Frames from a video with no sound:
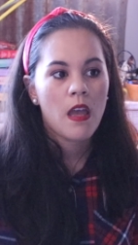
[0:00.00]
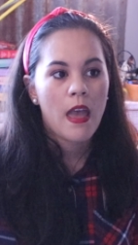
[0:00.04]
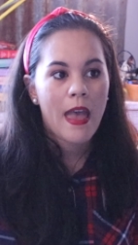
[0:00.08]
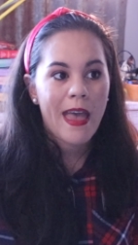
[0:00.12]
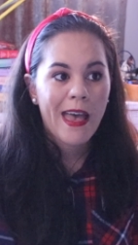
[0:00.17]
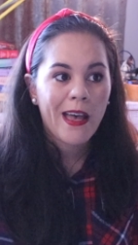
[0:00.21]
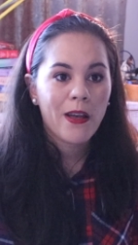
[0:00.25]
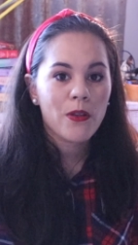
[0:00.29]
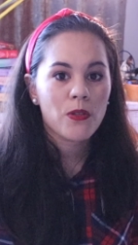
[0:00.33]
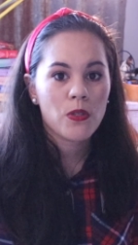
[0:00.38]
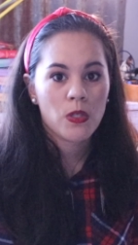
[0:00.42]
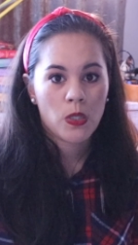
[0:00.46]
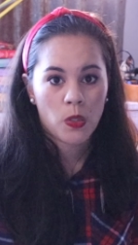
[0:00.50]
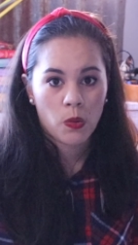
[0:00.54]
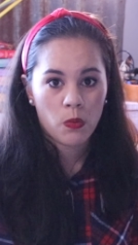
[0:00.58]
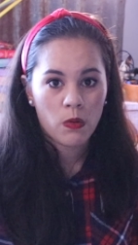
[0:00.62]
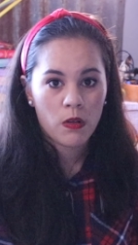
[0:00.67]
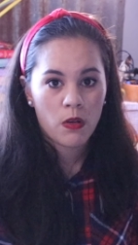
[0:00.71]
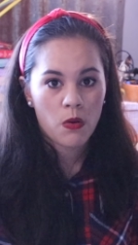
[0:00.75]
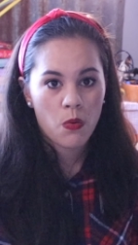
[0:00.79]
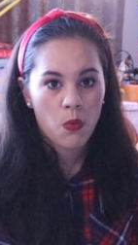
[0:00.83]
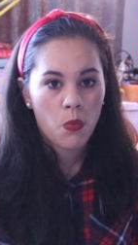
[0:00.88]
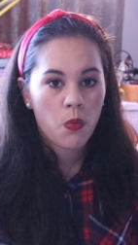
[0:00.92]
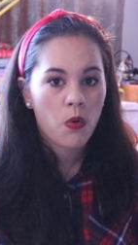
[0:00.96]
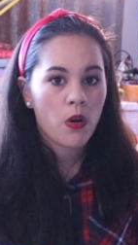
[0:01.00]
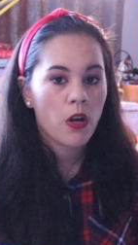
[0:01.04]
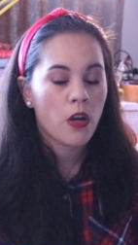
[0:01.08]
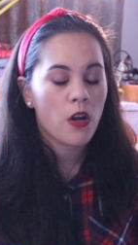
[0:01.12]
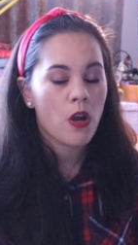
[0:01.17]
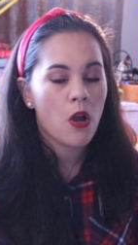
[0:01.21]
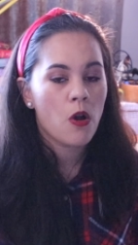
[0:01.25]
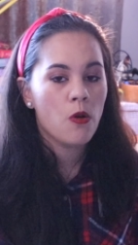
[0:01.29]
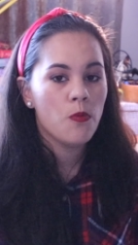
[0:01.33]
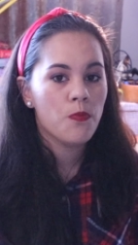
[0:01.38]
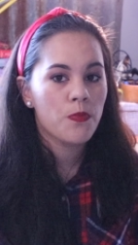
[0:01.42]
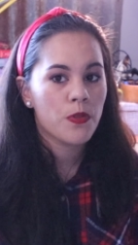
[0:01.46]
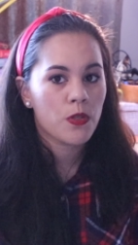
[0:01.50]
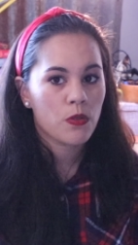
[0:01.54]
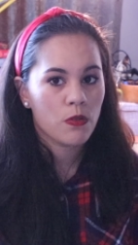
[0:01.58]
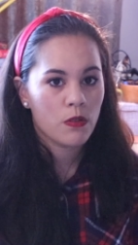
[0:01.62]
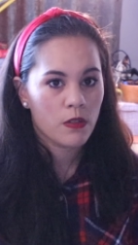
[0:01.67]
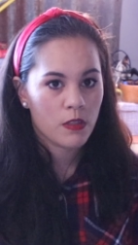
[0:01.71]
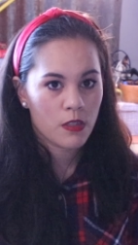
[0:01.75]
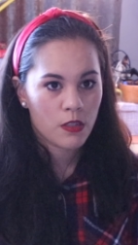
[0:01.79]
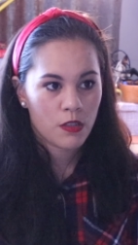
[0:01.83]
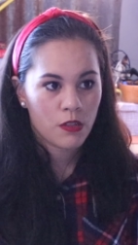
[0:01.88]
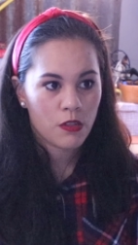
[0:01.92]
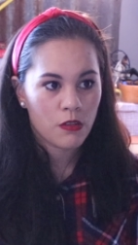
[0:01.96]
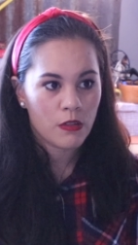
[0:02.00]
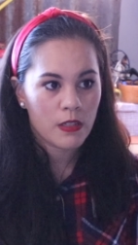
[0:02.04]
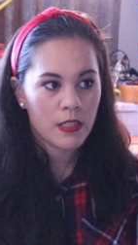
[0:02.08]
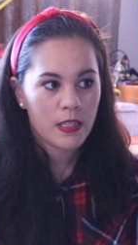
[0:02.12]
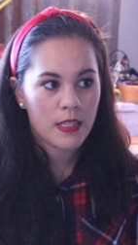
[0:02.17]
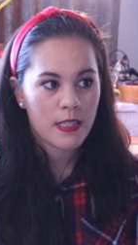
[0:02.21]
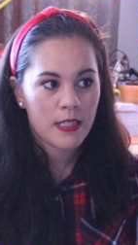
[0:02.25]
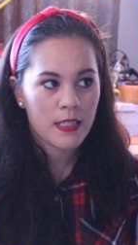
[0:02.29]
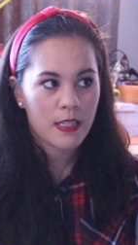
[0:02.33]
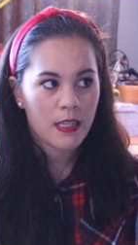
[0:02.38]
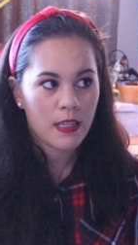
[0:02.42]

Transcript: out school were homeschool students